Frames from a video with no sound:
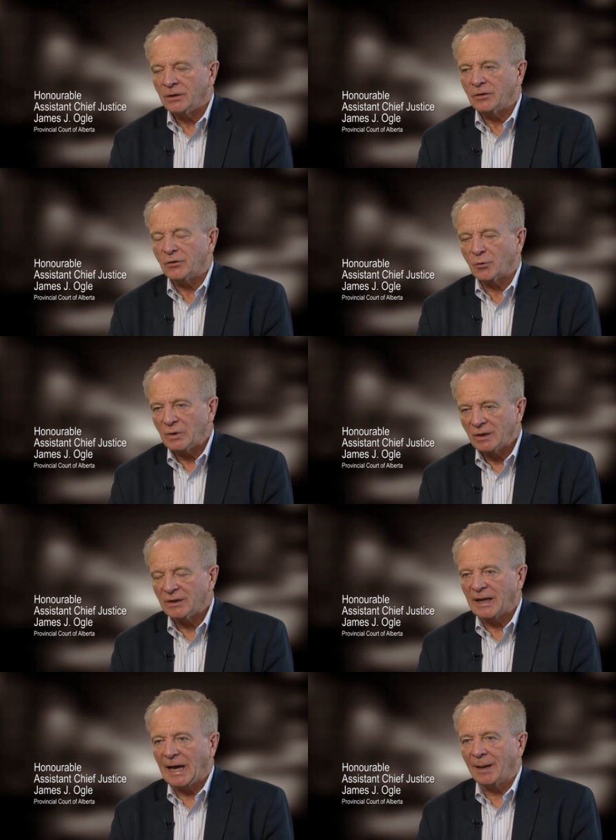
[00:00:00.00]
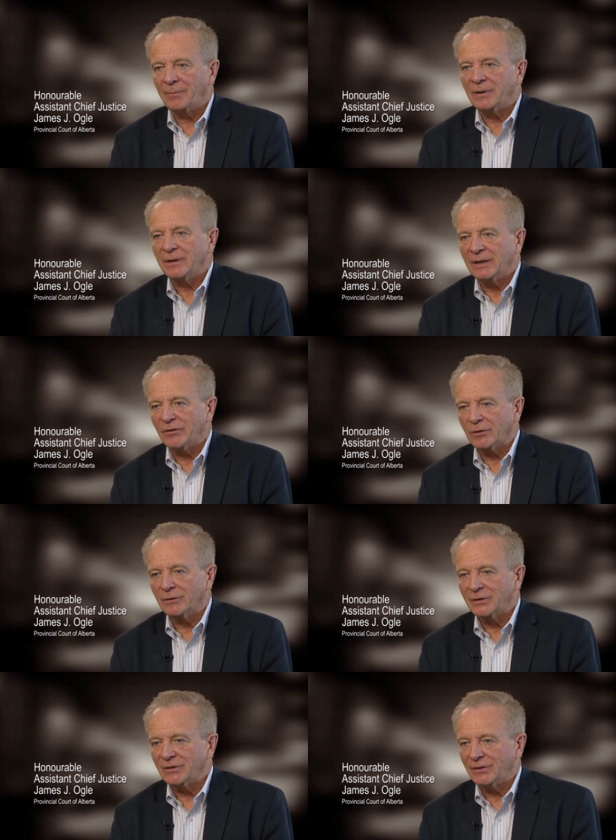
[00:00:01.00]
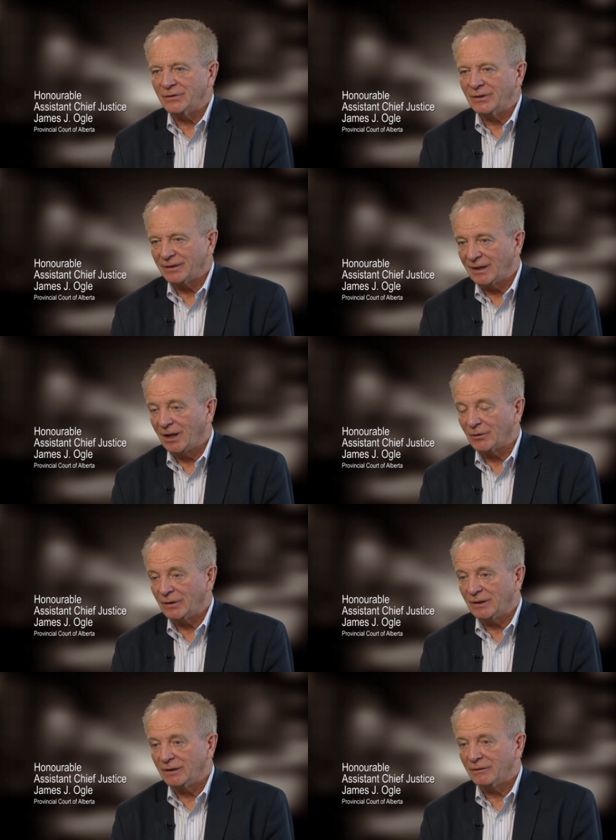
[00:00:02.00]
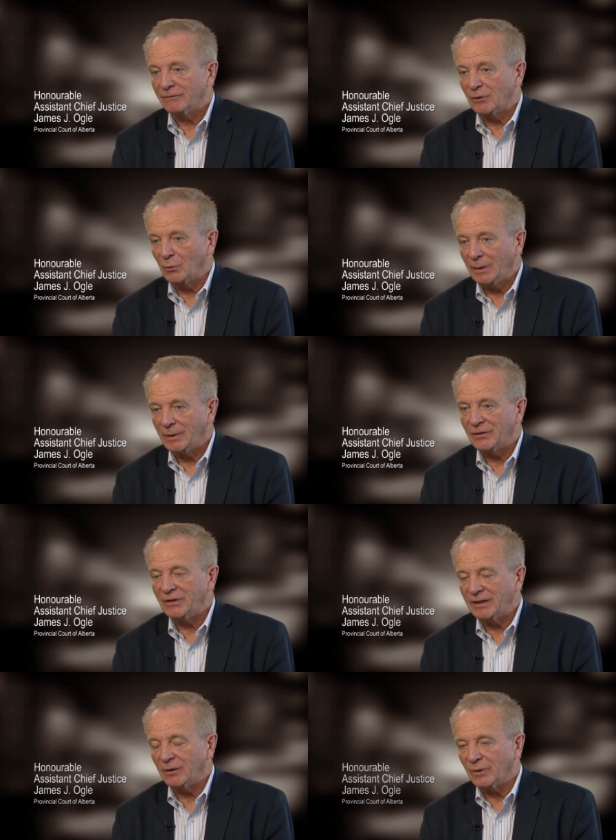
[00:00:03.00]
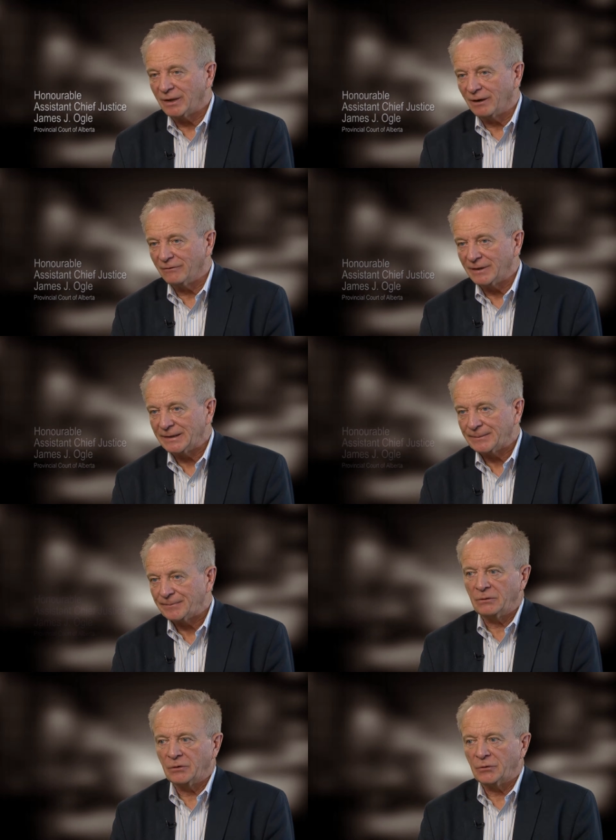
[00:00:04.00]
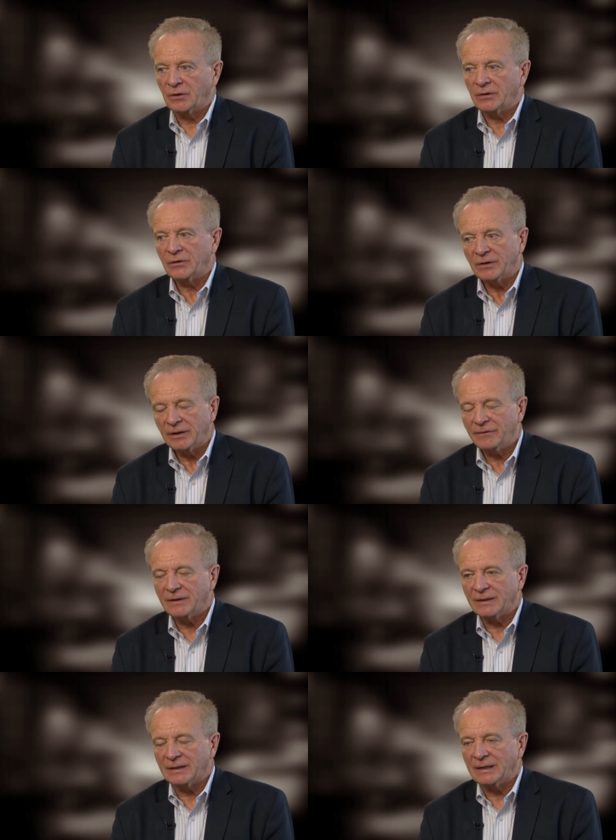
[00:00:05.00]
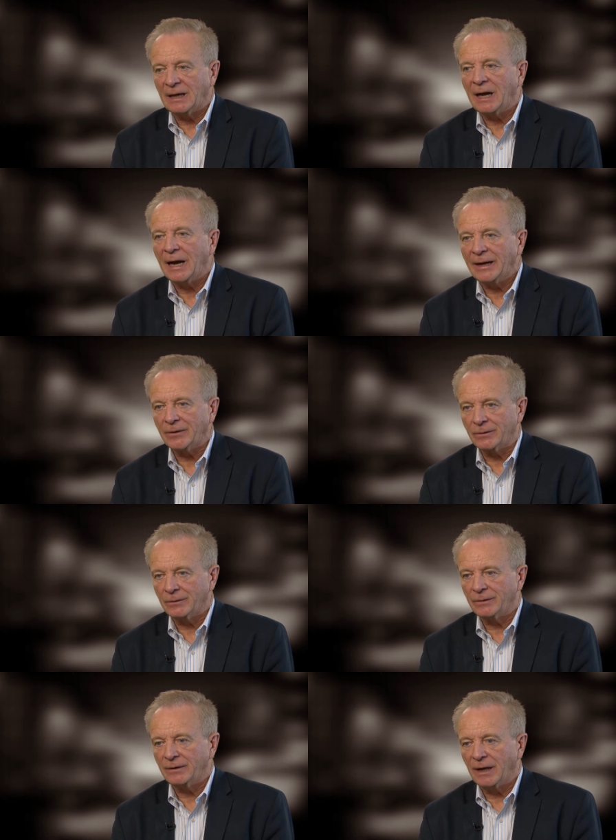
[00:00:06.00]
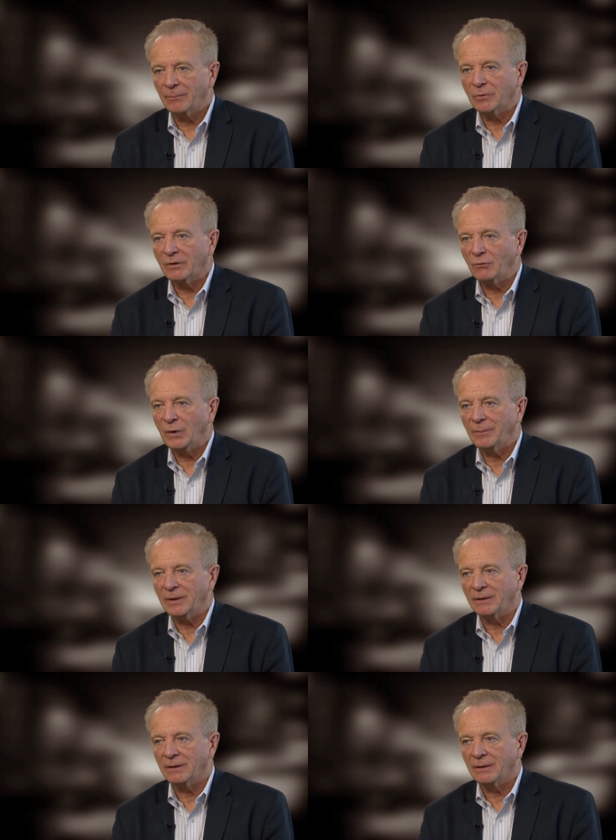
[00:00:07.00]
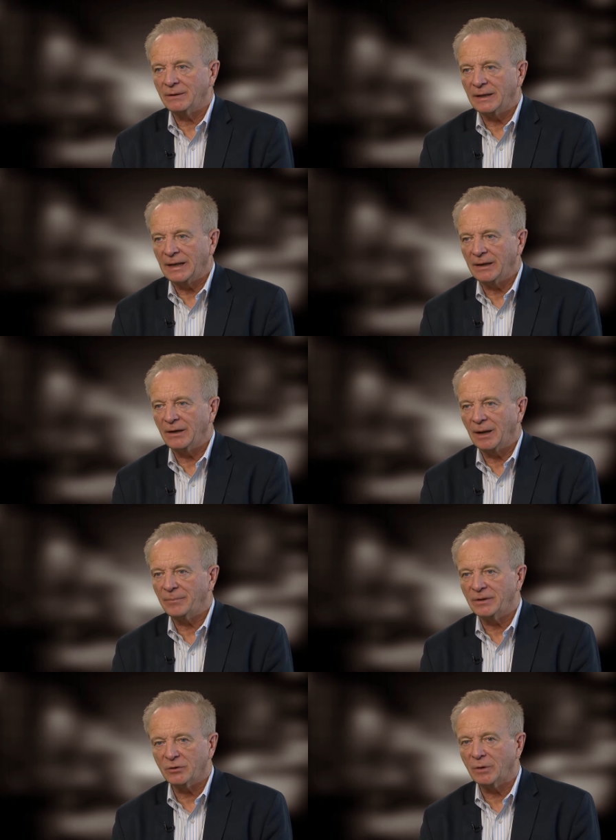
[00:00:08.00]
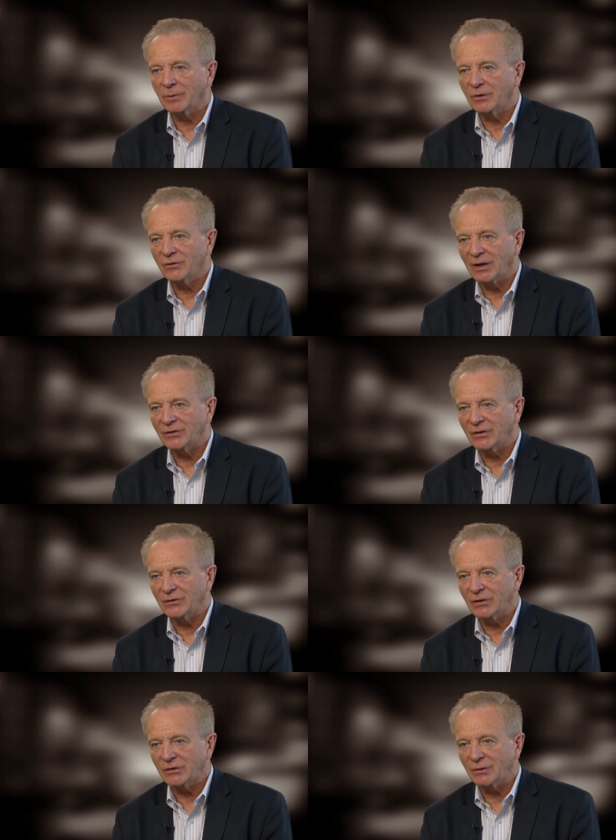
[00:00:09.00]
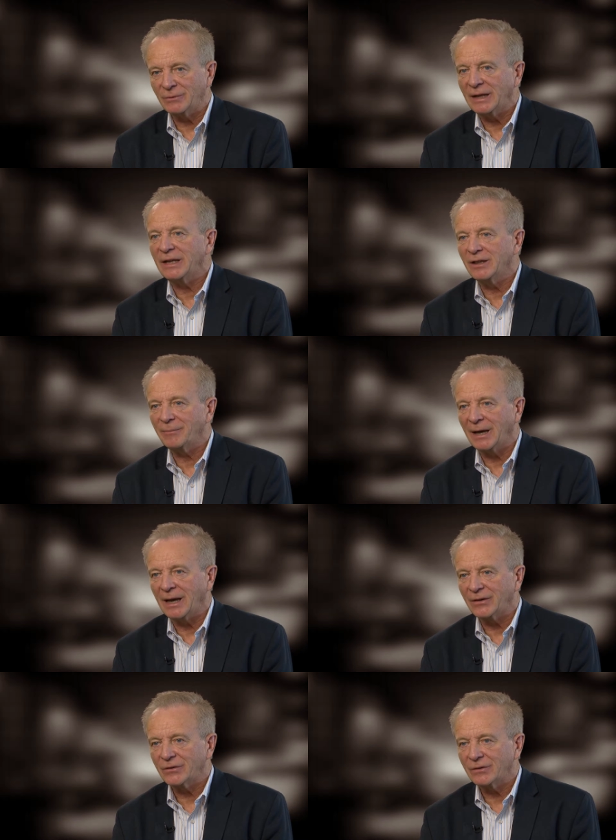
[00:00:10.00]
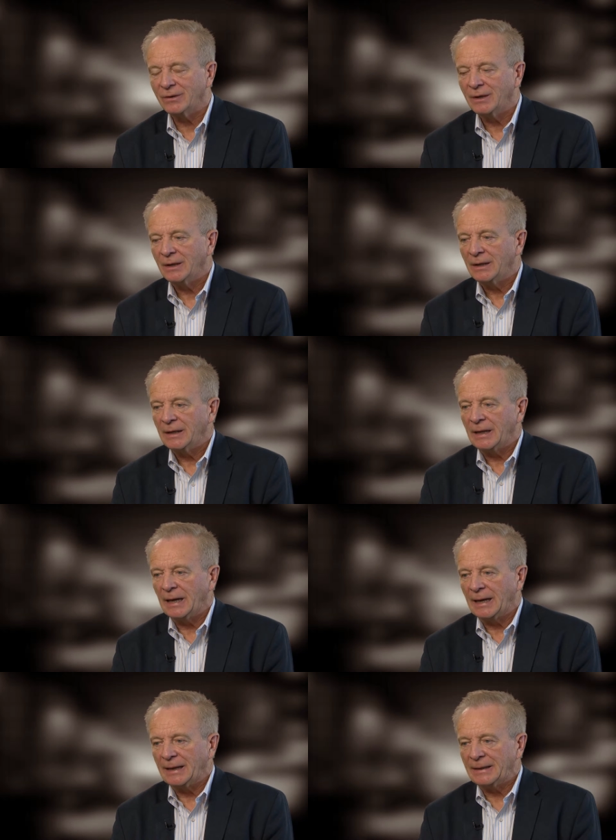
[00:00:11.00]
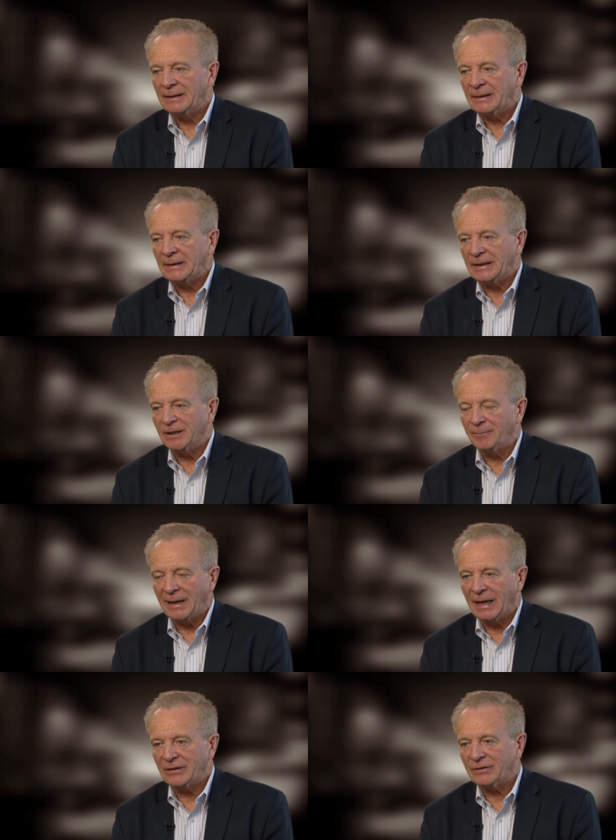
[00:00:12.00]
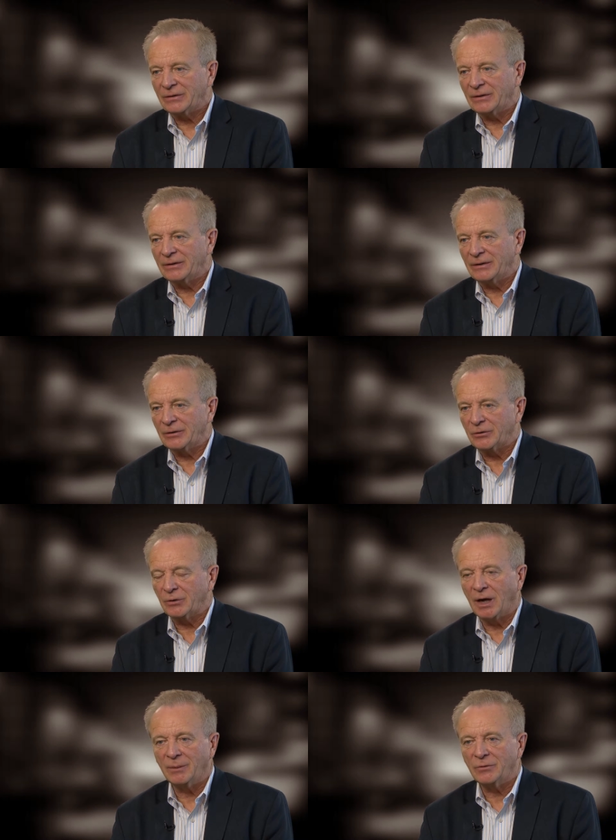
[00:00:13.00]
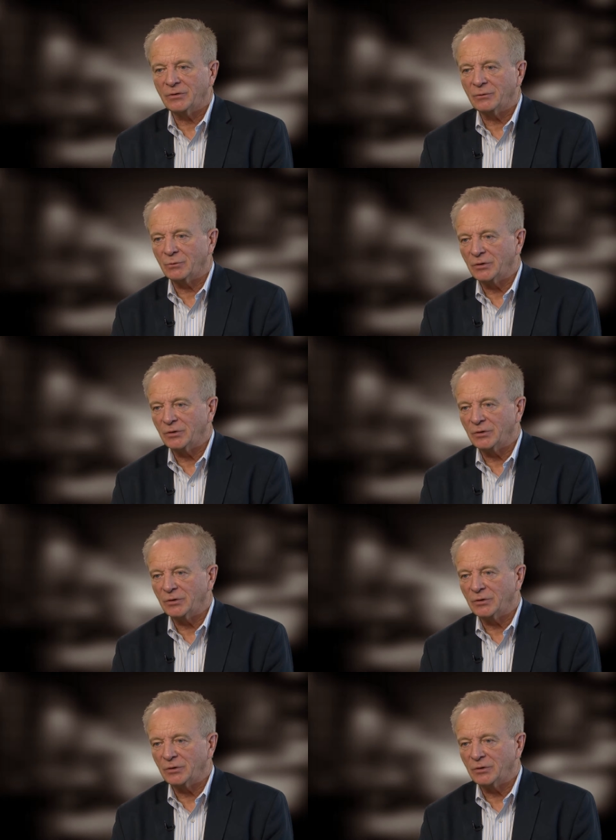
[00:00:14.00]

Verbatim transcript: There's a real gap in services in Calgary for women seeking recovery. There's a significantly higher number of women that end up in the criminal justice system than in the past. Uh, in the past, their crimes were